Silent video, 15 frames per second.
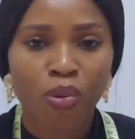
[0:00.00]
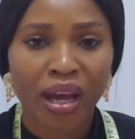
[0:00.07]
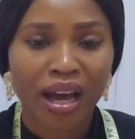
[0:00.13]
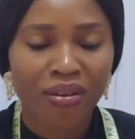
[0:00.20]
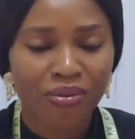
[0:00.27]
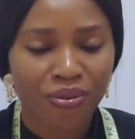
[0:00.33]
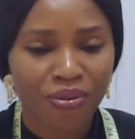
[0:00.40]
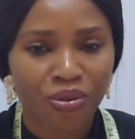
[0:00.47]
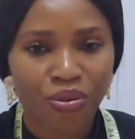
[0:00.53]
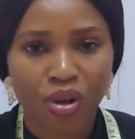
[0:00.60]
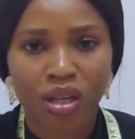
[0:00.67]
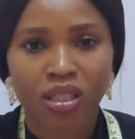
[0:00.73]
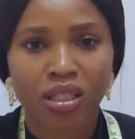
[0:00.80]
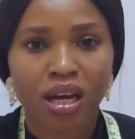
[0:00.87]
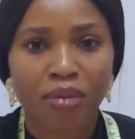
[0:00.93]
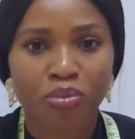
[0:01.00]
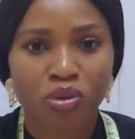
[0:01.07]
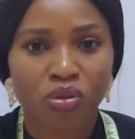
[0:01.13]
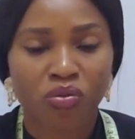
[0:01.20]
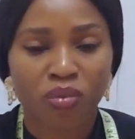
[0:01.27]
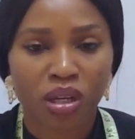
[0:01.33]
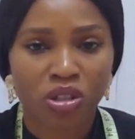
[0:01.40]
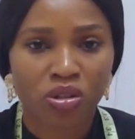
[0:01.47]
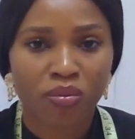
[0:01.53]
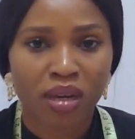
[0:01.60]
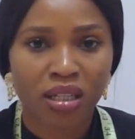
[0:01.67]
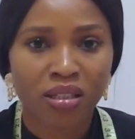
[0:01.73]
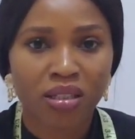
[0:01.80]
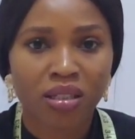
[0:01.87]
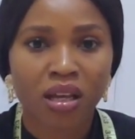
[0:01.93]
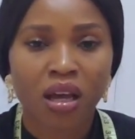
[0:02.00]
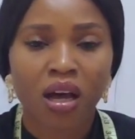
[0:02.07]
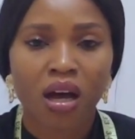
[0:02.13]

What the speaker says: We have three types of measurements,